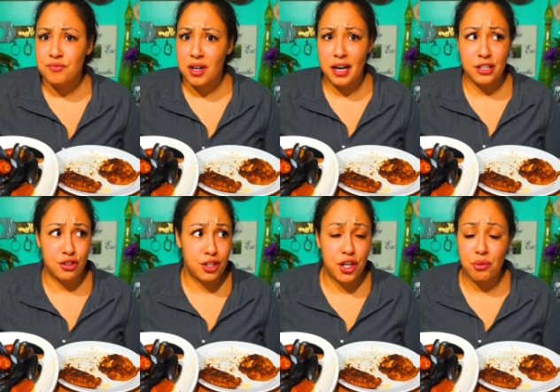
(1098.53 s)
and you're in
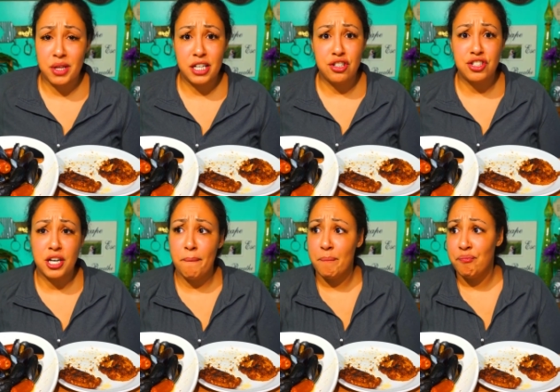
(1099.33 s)
a new
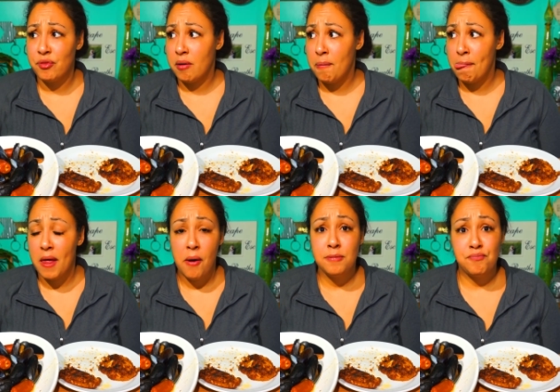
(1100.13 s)
relationship,
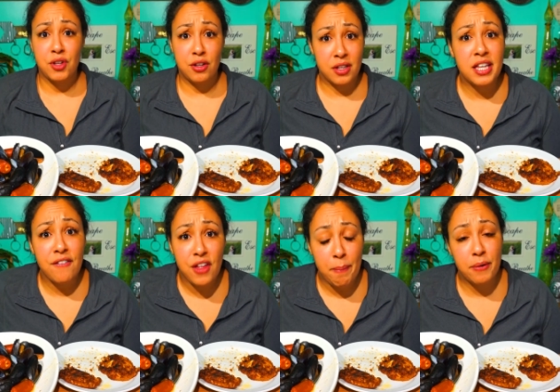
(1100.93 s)
give
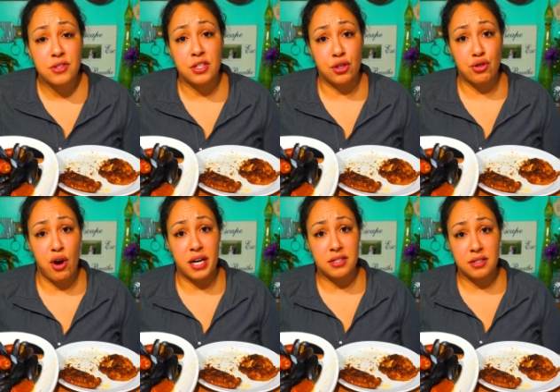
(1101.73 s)
that person new
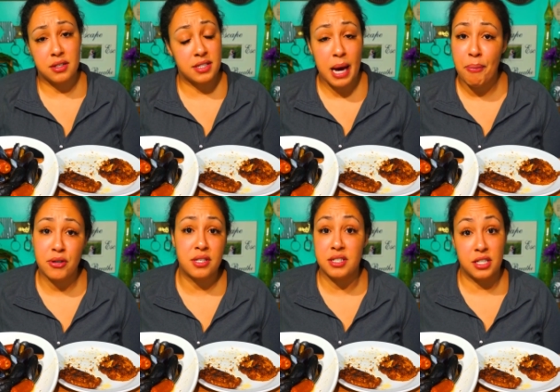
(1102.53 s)
trust because that
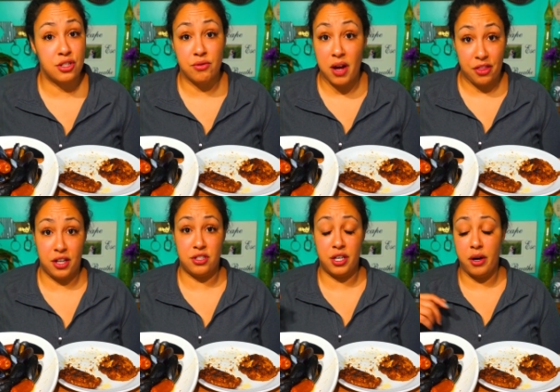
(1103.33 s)
person didn't do nothing
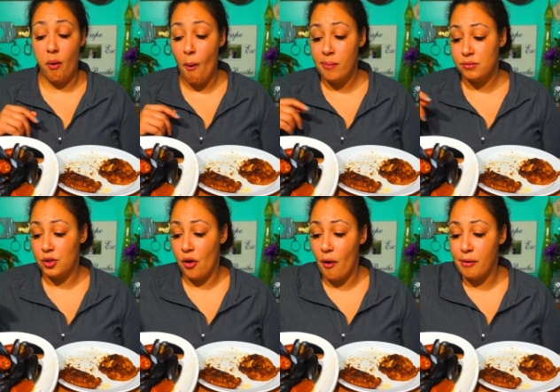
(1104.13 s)
to you. You
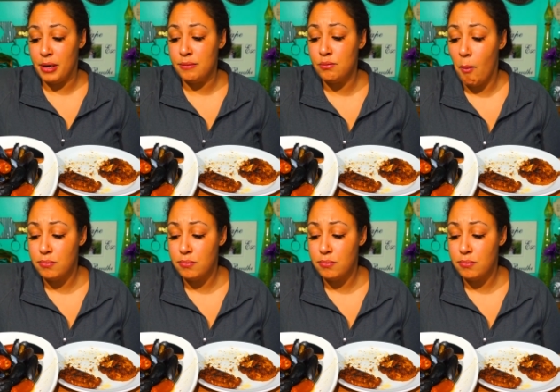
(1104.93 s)
know what I mean?